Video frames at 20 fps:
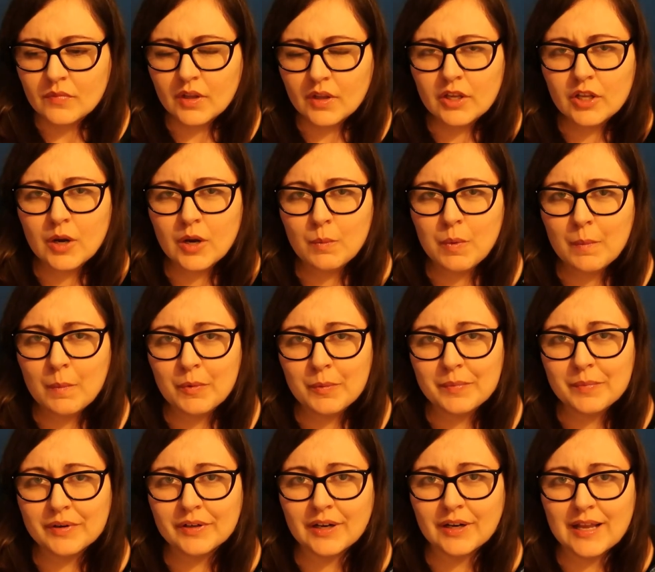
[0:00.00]
You know, one
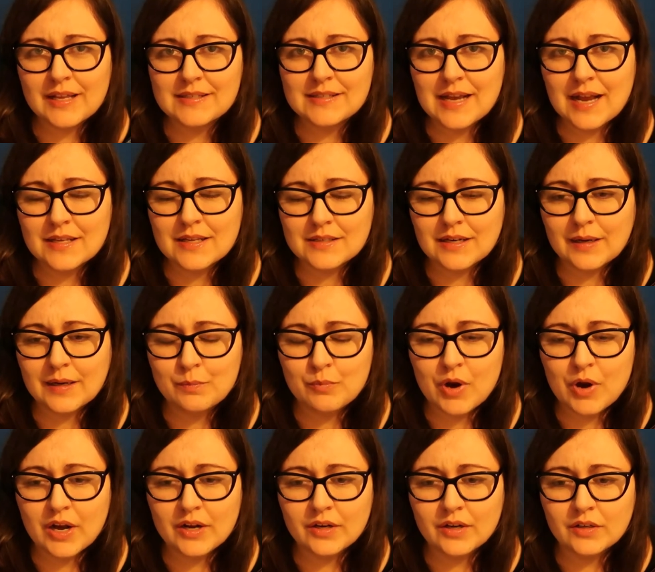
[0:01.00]
woman gets accidentally
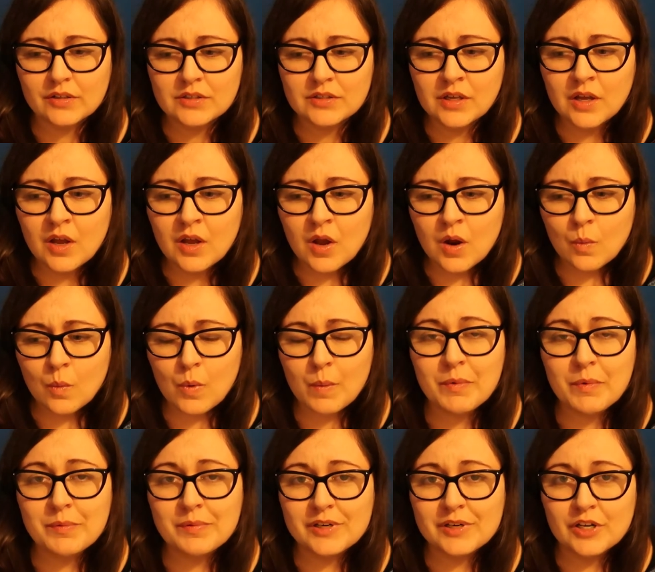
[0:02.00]
pregnant, one
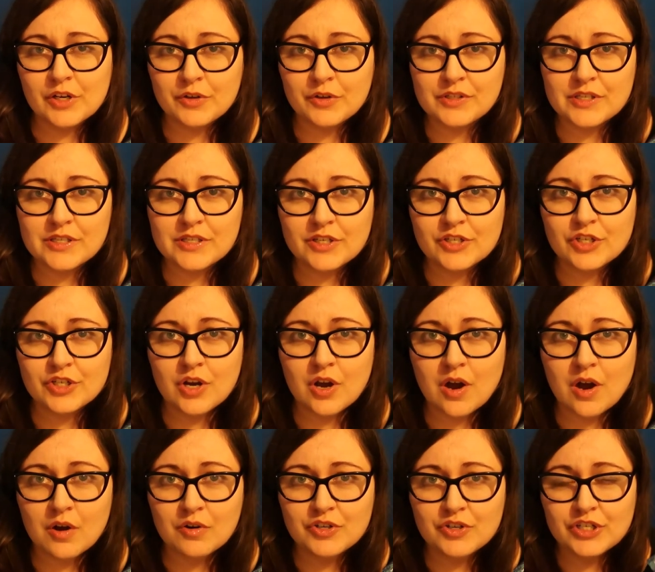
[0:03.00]
woman loses a
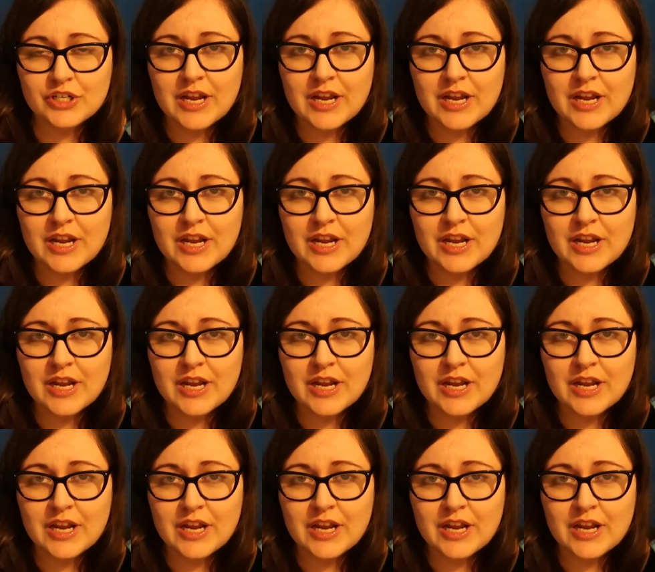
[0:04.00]
child.